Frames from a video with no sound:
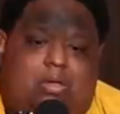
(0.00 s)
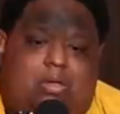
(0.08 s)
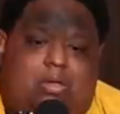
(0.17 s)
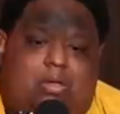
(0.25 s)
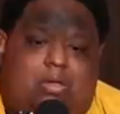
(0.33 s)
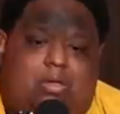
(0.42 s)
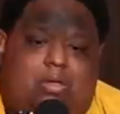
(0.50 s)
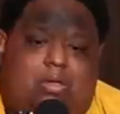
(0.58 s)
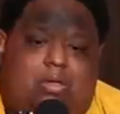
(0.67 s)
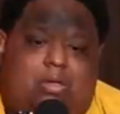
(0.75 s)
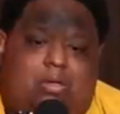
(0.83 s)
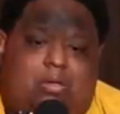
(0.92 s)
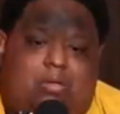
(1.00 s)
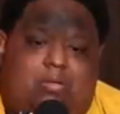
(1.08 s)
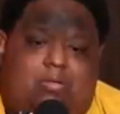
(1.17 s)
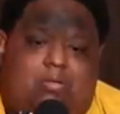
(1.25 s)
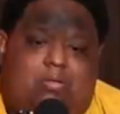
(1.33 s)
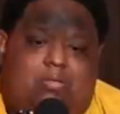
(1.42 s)

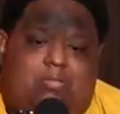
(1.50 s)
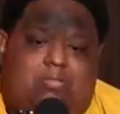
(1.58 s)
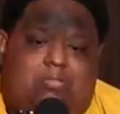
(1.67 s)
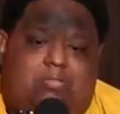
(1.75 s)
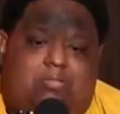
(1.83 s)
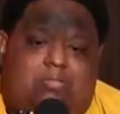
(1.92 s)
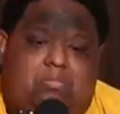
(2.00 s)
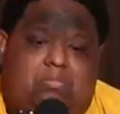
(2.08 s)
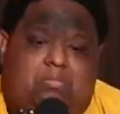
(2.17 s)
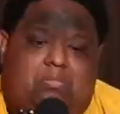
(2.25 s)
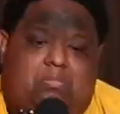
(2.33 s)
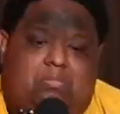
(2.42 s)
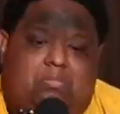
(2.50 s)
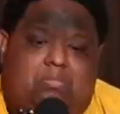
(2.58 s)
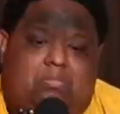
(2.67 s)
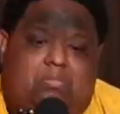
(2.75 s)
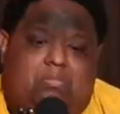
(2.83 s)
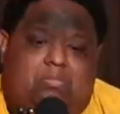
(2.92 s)

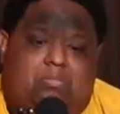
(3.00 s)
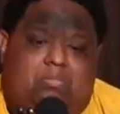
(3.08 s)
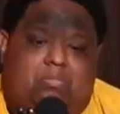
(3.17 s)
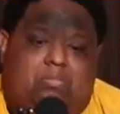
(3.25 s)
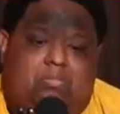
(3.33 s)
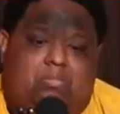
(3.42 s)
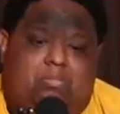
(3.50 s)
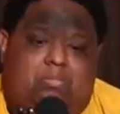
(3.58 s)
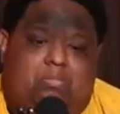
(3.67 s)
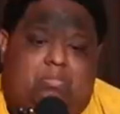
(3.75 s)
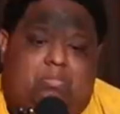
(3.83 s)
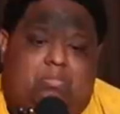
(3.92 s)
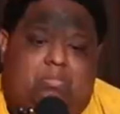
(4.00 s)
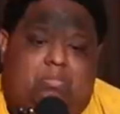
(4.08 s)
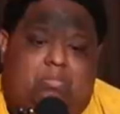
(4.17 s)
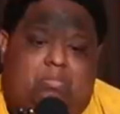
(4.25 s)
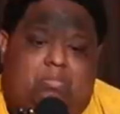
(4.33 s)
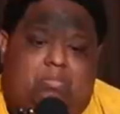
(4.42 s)

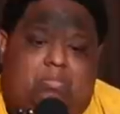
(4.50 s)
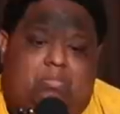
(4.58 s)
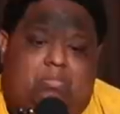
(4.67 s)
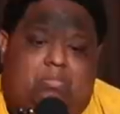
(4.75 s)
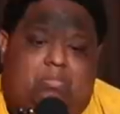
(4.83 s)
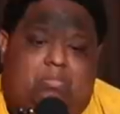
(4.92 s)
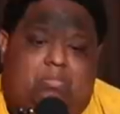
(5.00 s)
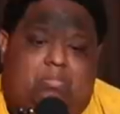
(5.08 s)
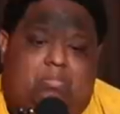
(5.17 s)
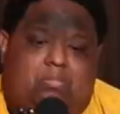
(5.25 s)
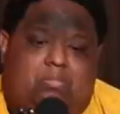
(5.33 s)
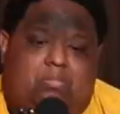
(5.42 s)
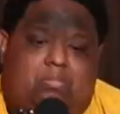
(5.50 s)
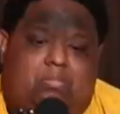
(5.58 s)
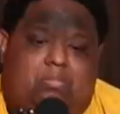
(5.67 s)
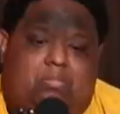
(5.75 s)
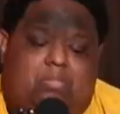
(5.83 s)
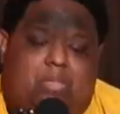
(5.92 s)

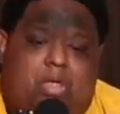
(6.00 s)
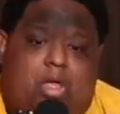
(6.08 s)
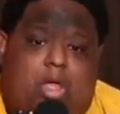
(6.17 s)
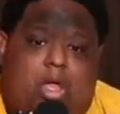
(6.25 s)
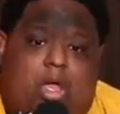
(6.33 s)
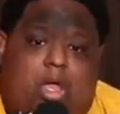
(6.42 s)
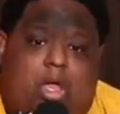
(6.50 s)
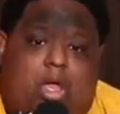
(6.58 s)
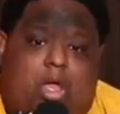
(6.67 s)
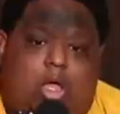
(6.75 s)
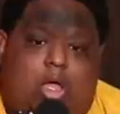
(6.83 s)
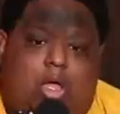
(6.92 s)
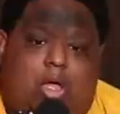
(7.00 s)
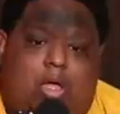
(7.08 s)
[no speech]